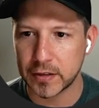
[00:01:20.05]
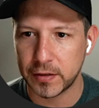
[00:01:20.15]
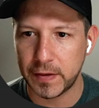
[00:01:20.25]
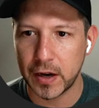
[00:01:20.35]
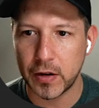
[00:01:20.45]
So
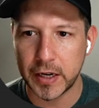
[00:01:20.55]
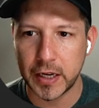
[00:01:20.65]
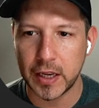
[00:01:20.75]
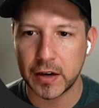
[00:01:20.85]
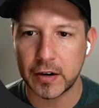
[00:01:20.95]
if I go in
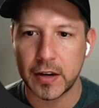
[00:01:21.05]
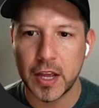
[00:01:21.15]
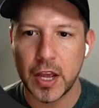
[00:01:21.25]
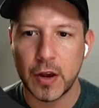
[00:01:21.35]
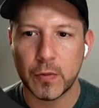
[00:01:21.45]
here,
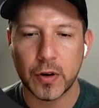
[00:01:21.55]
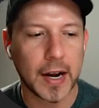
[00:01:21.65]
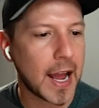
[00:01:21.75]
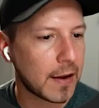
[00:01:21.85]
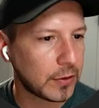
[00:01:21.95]
we're
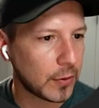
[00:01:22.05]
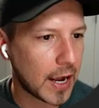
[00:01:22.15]
going to have to